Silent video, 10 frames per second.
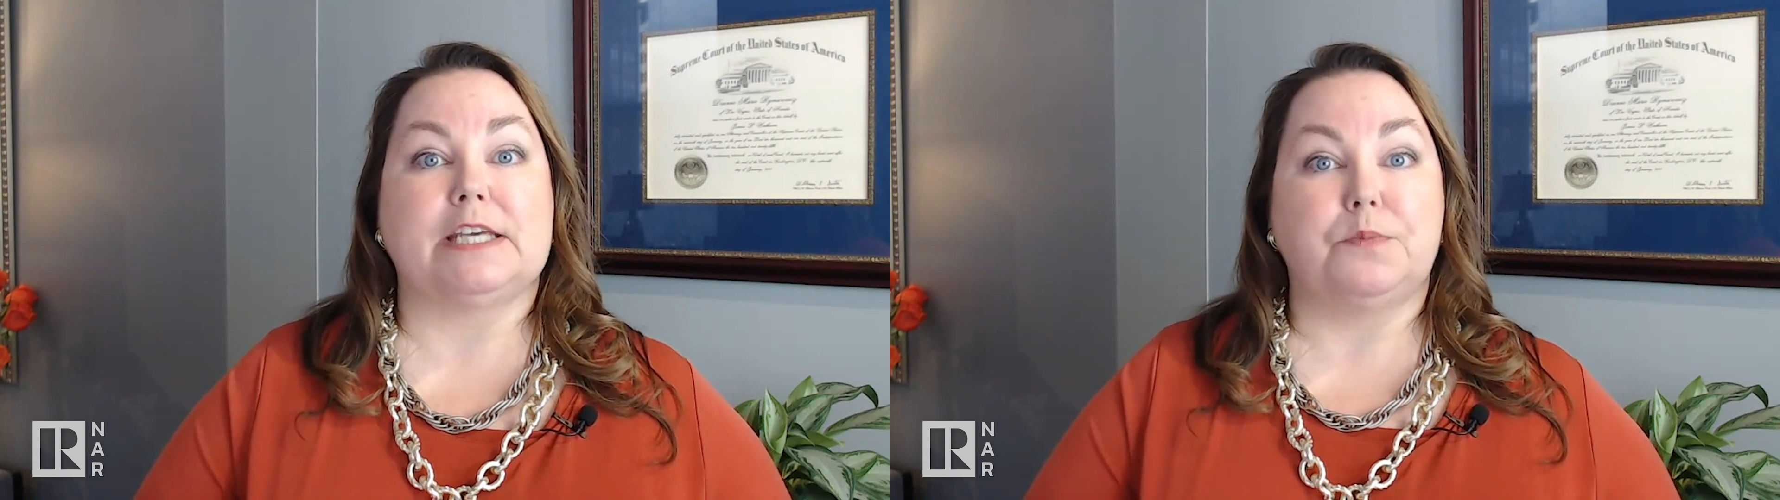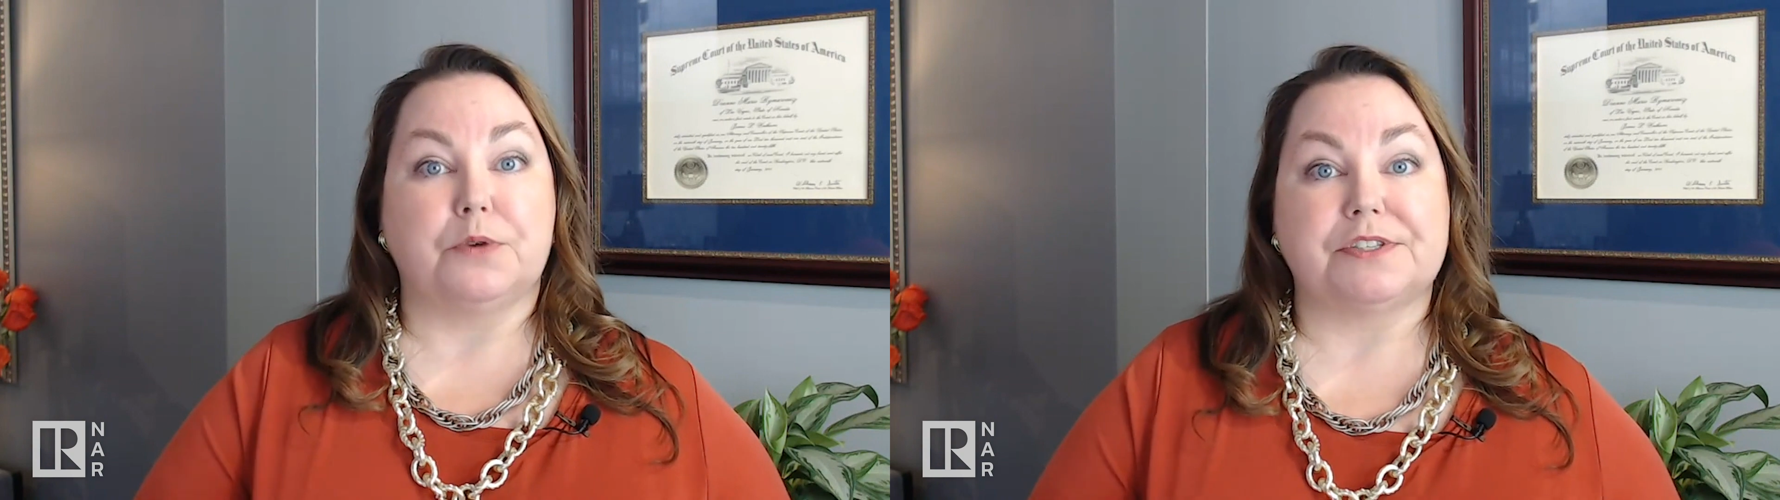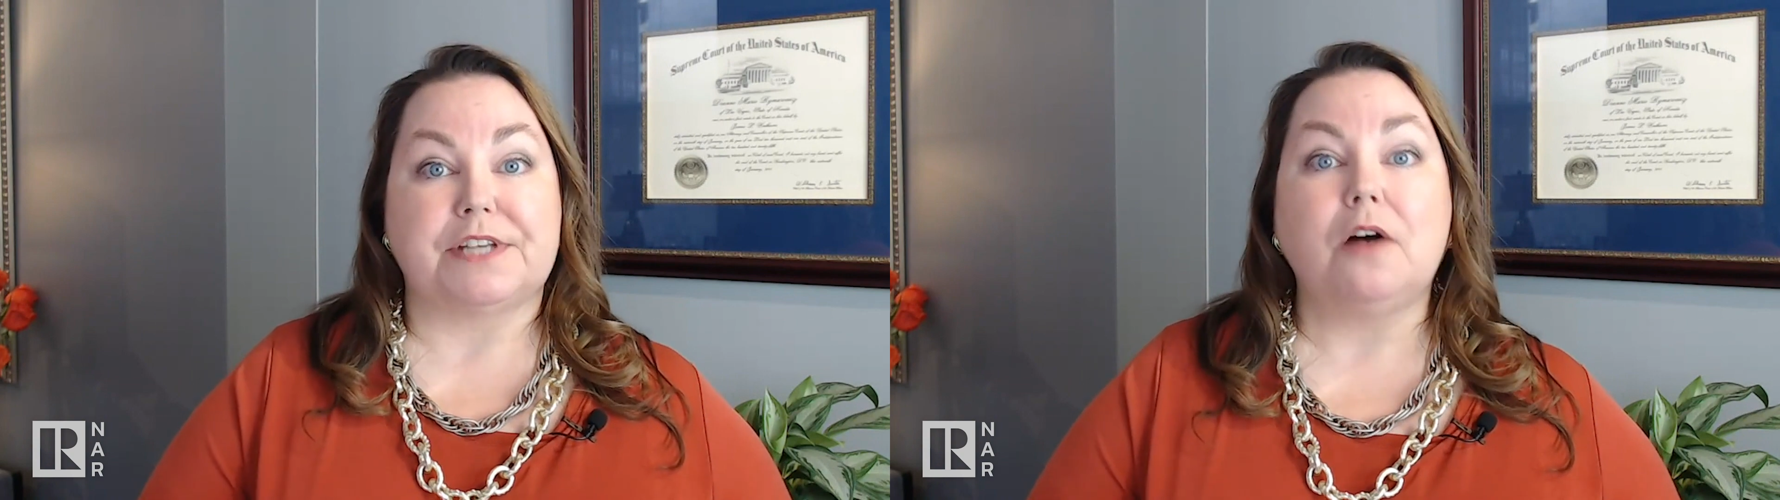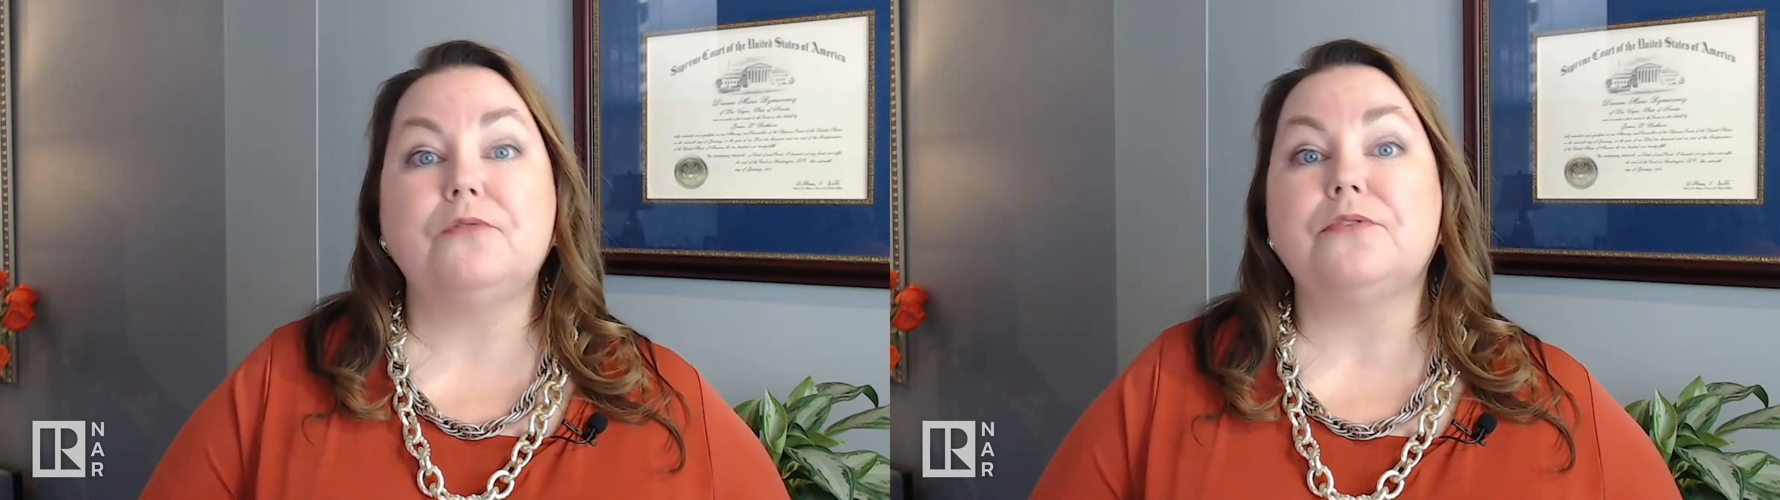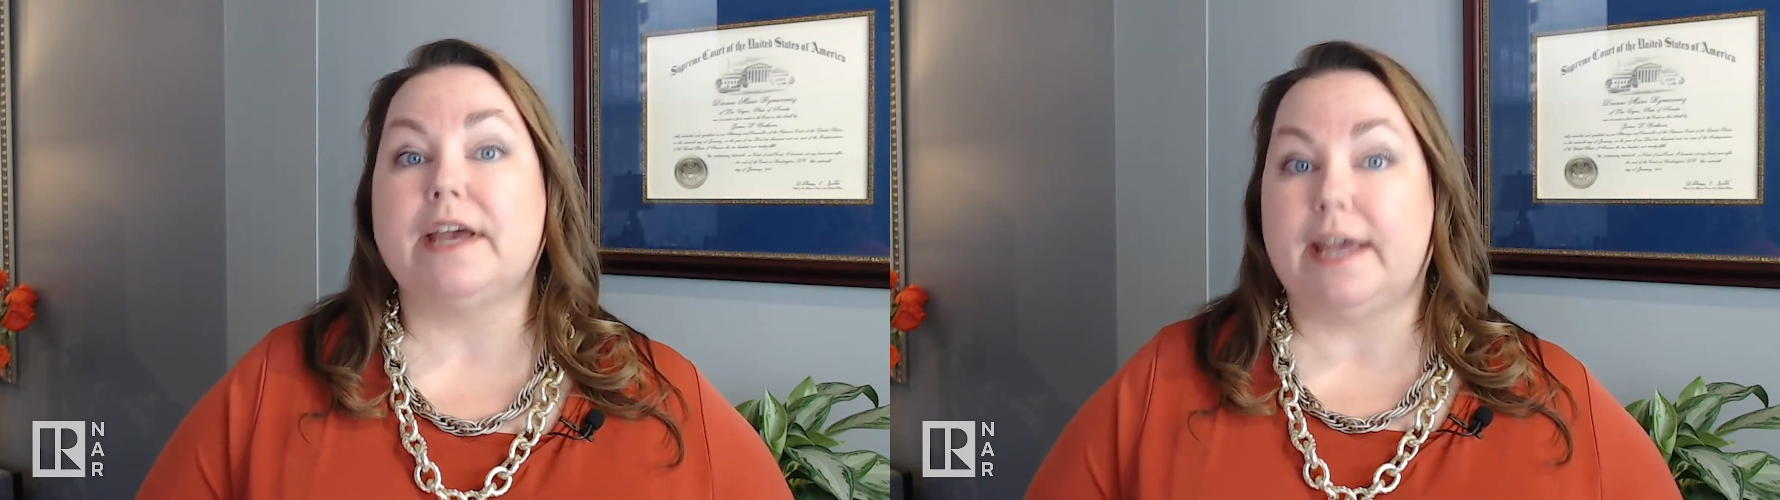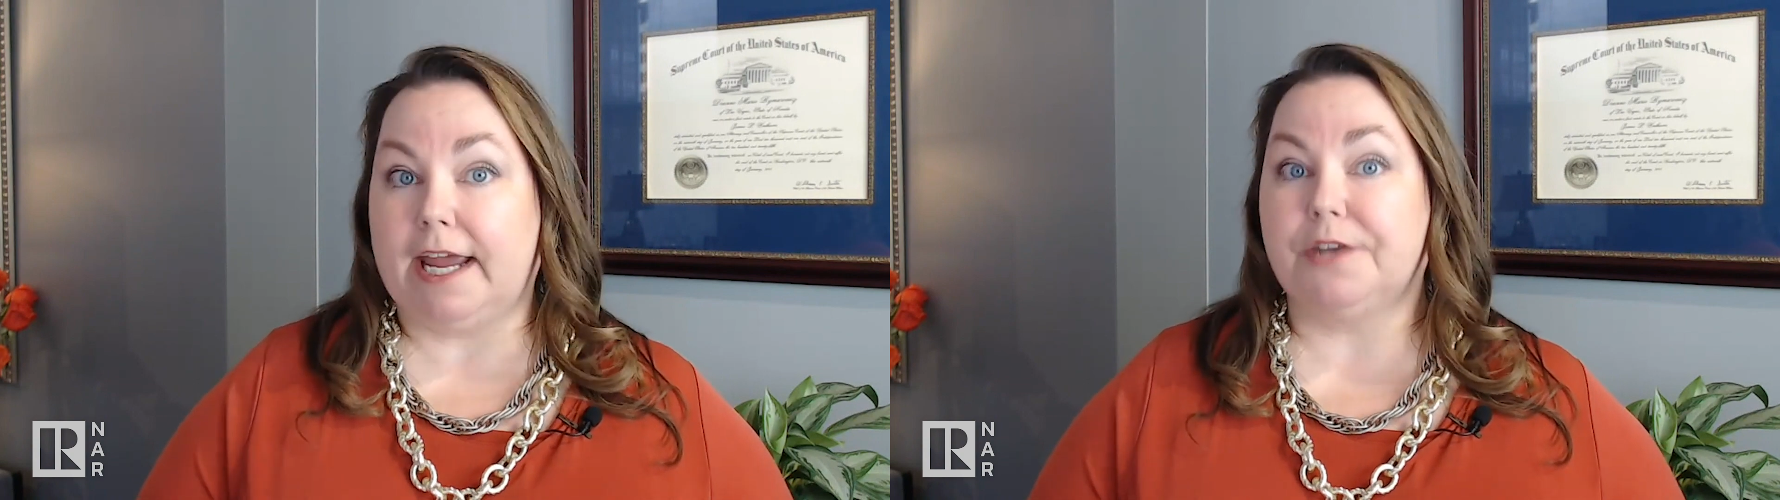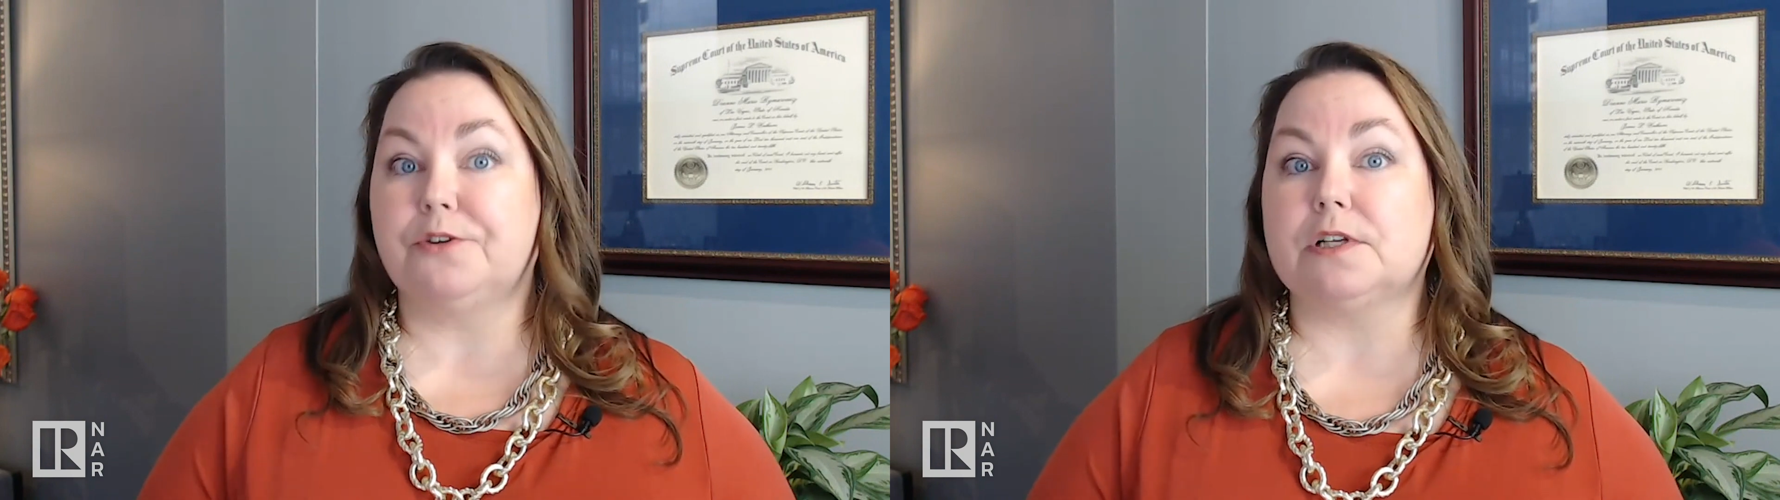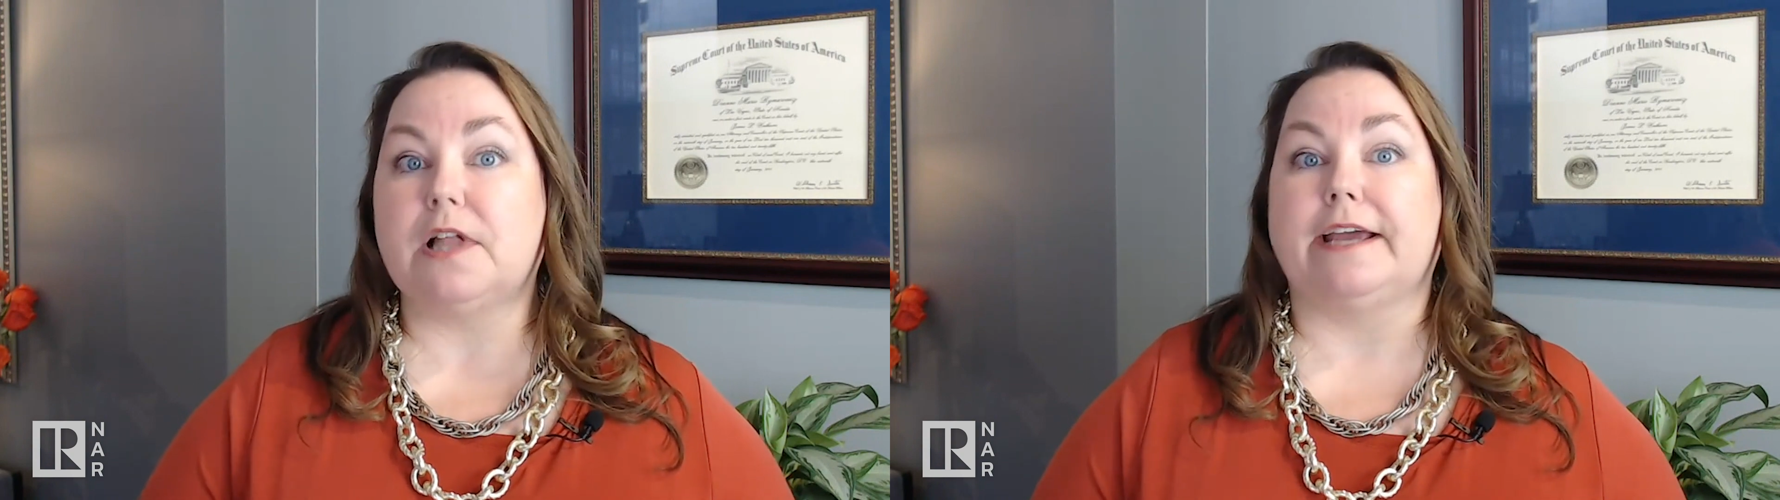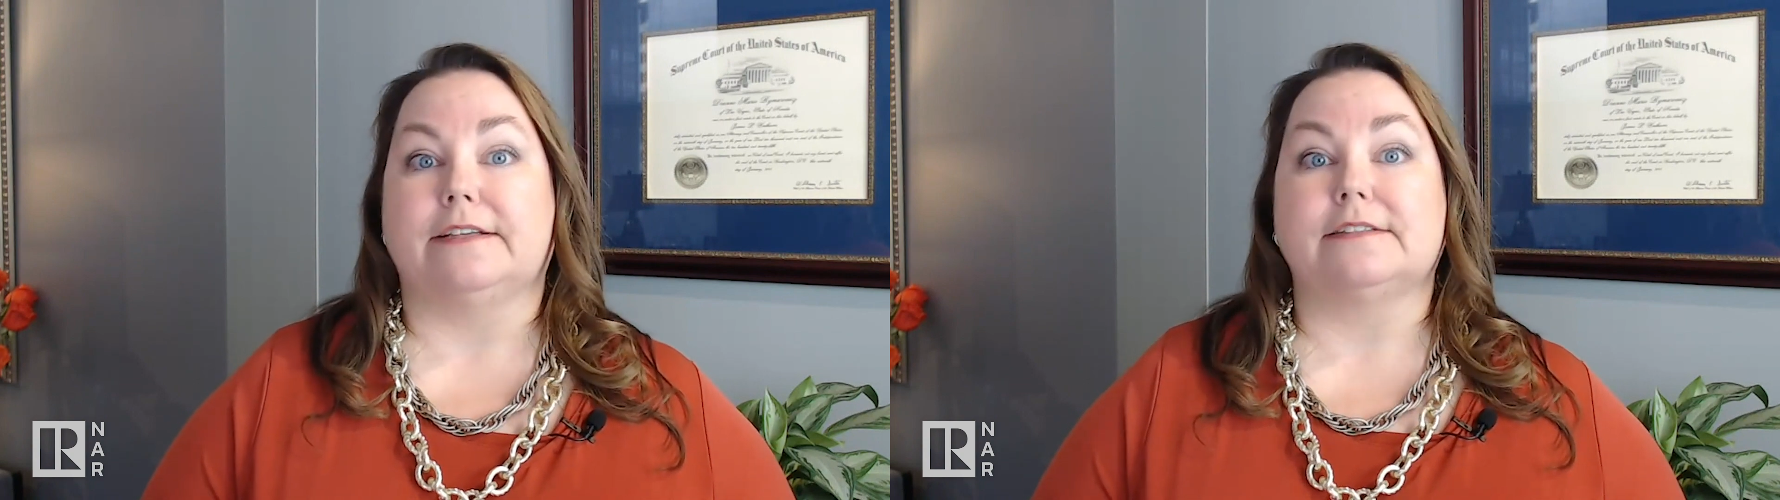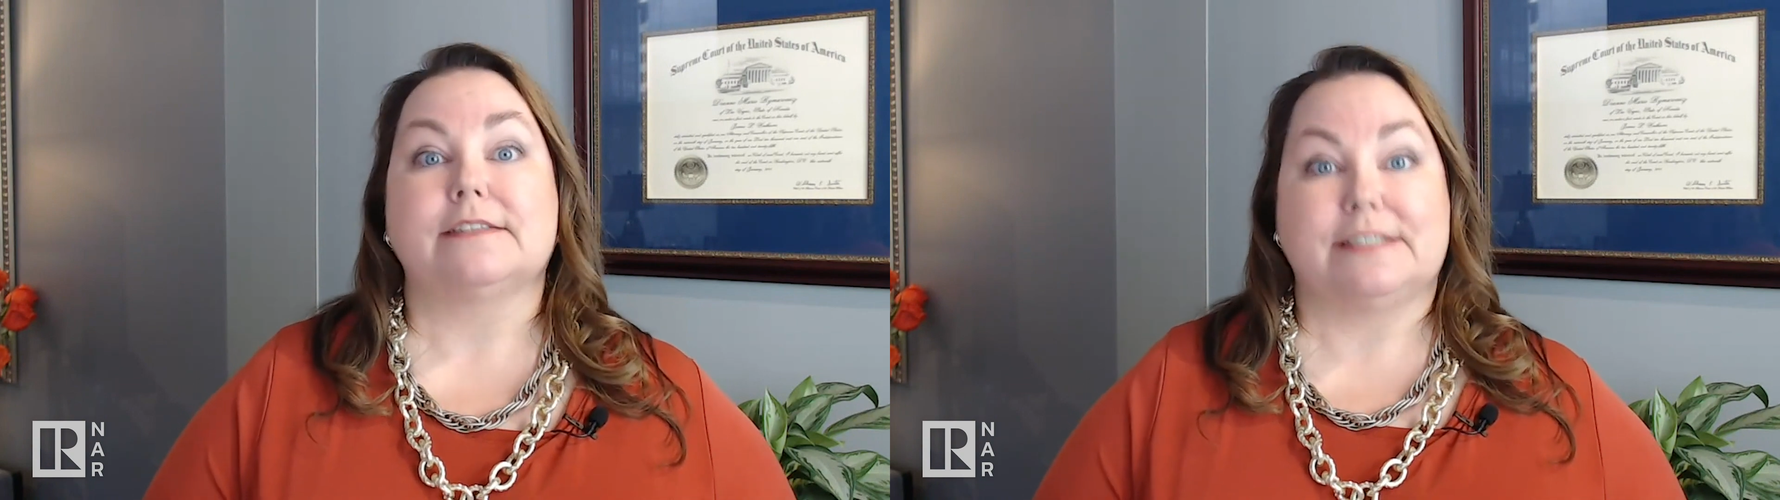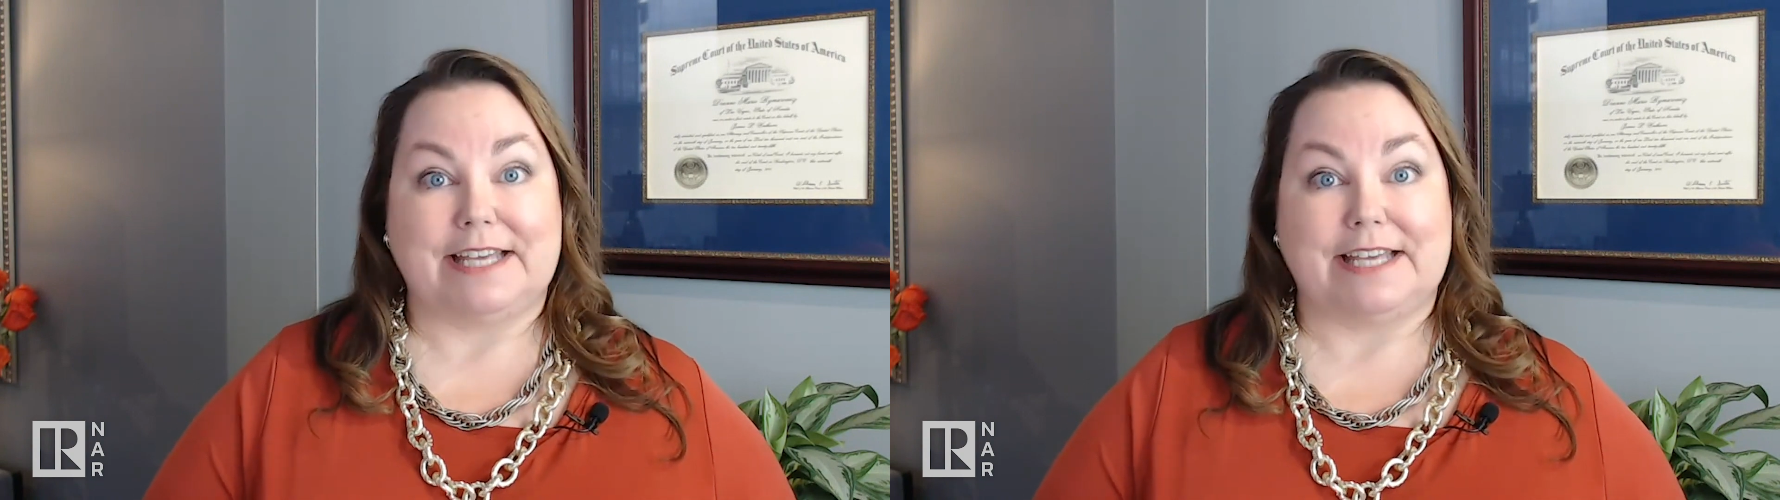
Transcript: keep yourself and your clients